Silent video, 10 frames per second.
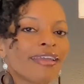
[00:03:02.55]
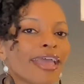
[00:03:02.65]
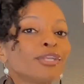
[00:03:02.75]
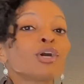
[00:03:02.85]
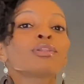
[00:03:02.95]

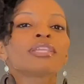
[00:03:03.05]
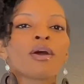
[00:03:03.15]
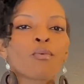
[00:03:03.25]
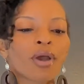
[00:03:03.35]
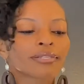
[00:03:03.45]
And don't
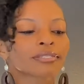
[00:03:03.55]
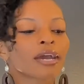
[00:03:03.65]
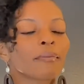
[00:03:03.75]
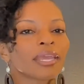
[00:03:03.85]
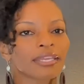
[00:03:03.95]
let wants
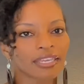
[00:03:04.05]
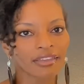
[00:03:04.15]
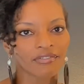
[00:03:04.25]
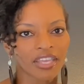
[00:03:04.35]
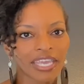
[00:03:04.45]
come and
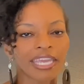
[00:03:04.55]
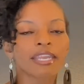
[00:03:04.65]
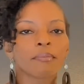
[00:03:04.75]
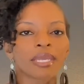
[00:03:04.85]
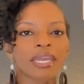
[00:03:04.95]
give the
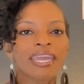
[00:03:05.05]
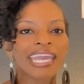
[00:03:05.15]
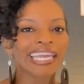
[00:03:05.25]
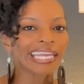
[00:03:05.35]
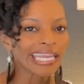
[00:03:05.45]
enemy
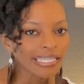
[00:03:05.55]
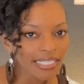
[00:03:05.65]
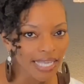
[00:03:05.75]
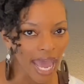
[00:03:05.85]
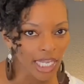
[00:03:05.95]
an
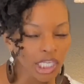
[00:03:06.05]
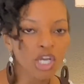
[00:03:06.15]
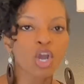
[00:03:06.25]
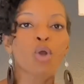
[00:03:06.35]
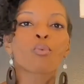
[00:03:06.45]
inside
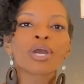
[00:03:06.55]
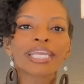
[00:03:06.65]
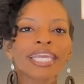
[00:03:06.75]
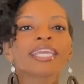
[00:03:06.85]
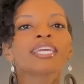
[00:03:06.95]
look on
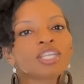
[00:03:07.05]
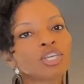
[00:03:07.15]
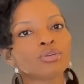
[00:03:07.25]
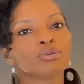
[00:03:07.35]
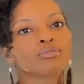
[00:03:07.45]
what he could
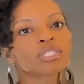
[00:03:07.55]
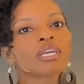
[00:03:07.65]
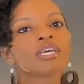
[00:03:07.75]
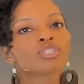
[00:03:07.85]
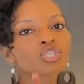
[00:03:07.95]
use
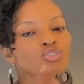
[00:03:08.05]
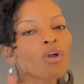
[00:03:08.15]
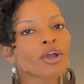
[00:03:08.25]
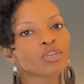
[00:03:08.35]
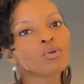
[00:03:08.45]
to
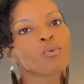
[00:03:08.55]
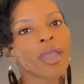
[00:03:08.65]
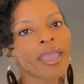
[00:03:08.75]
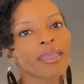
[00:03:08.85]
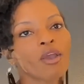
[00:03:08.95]
draw you
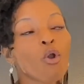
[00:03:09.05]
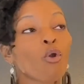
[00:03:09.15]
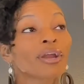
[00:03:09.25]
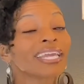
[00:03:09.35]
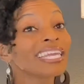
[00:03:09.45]
away
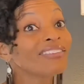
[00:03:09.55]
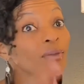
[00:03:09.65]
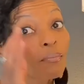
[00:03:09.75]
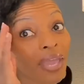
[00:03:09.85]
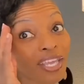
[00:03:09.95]
or
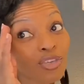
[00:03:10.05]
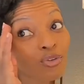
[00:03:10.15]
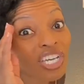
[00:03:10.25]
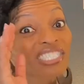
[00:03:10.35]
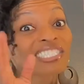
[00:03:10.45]
even make
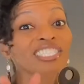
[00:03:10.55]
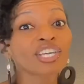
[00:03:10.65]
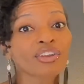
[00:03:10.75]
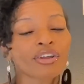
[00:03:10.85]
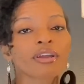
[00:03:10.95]
you
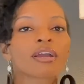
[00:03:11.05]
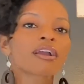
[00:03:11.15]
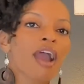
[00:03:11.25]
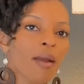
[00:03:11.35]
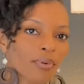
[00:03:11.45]
consider
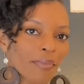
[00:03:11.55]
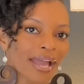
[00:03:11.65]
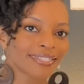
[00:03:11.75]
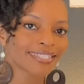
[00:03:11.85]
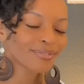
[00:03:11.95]

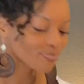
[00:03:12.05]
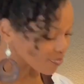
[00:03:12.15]
compromising.